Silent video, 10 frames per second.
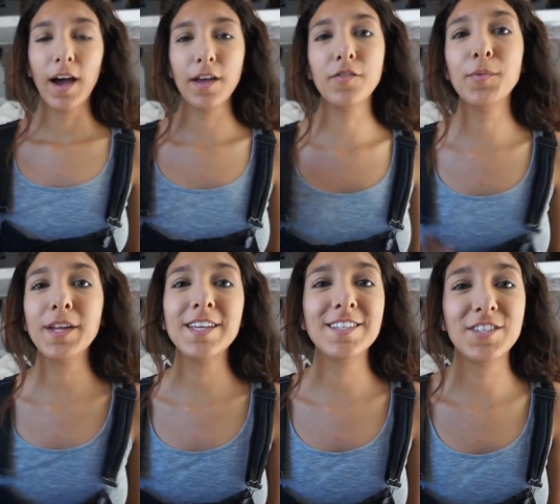Hi
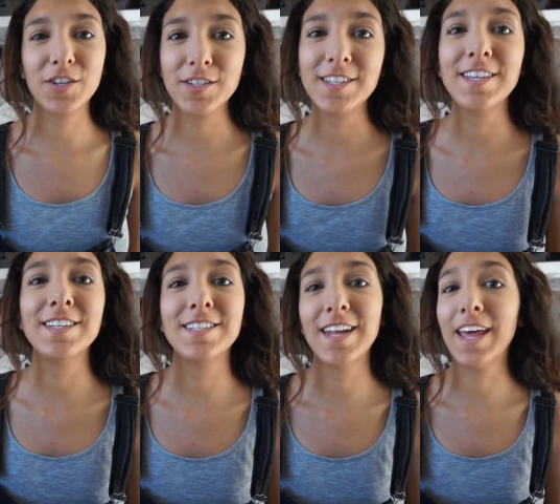everybody, it's Chelsea
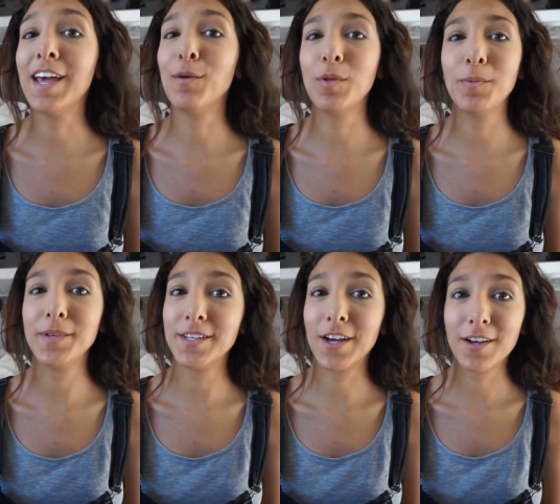and today I'm going to
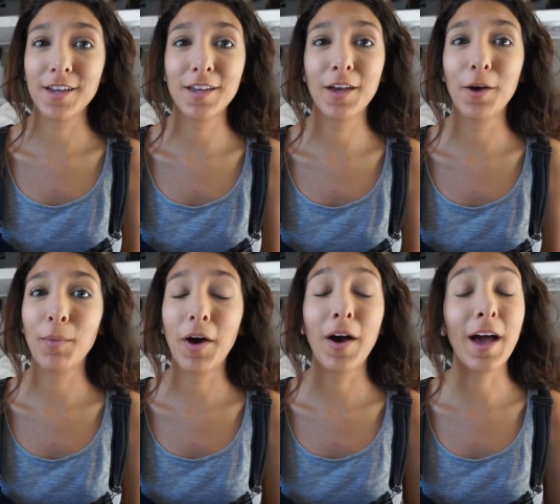be talking
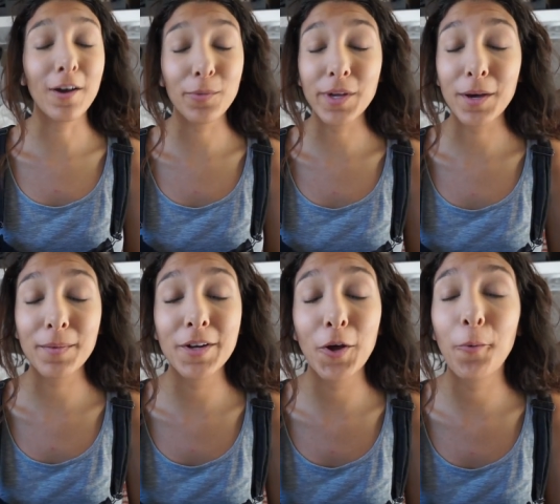about how to become
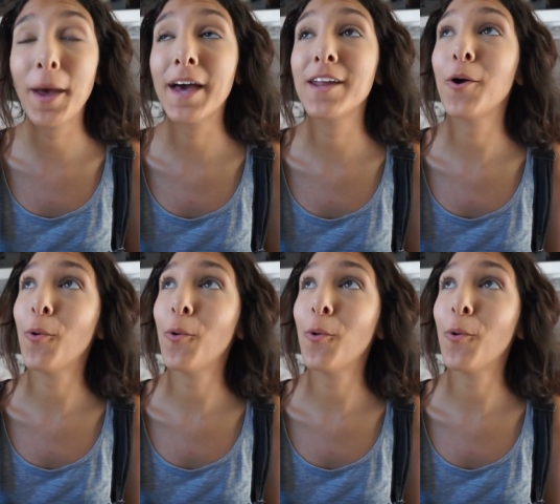a nomad